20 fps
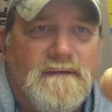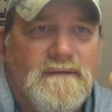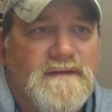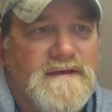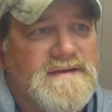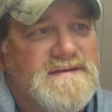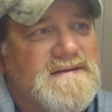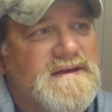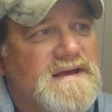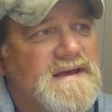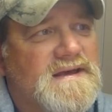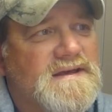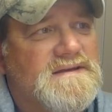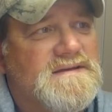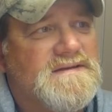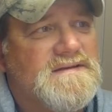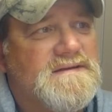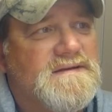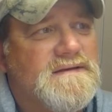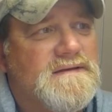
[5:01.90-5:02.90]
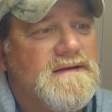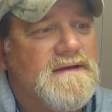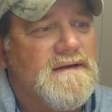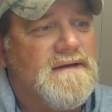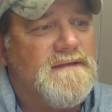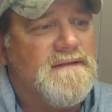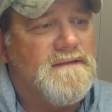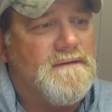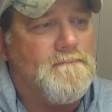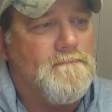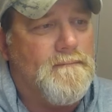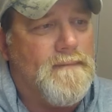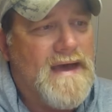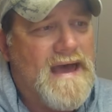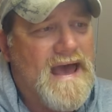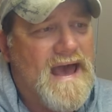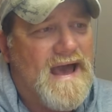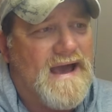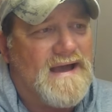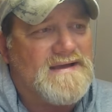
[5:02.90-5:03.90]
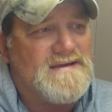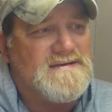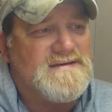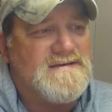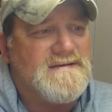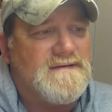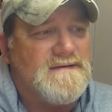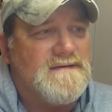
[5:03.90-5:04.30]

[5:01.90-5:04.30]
This is the Mack's